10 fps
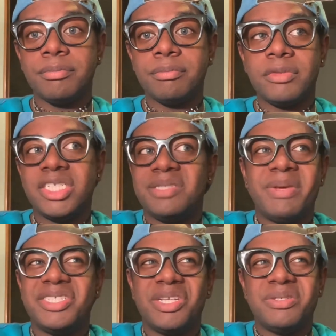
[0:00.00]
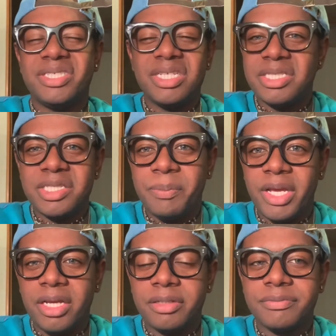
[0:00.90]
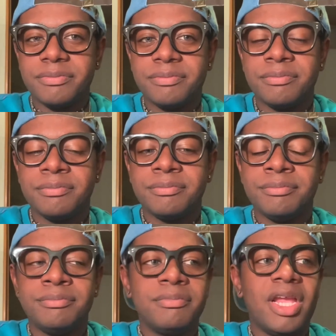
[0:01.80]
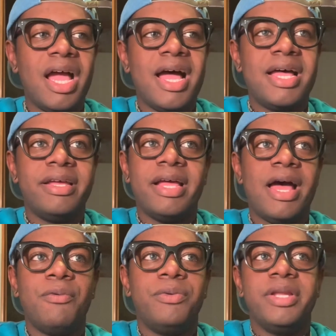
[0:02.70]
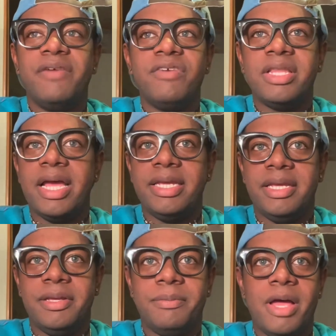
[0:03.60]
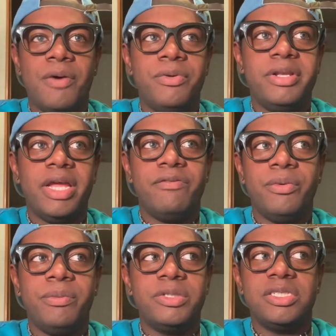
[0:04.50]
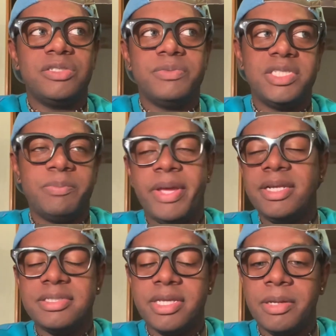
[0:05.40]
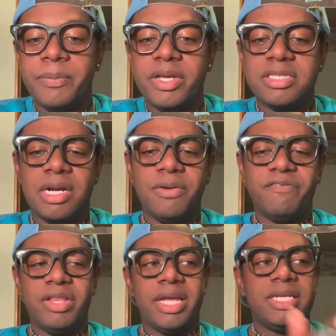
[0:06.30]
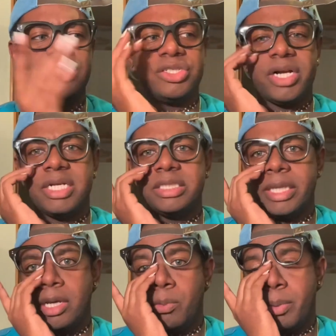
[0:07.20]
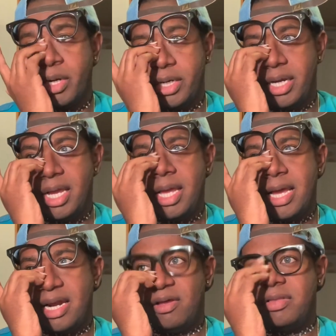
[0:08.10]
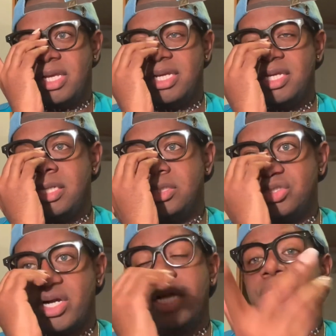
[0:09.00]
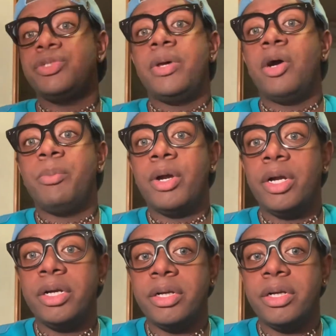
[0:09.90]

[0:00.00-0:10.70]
Just makes no sense to me. I will never like him. I will never just respect him, because I don't feel like he's trying to help her. I don't think he tried to help her.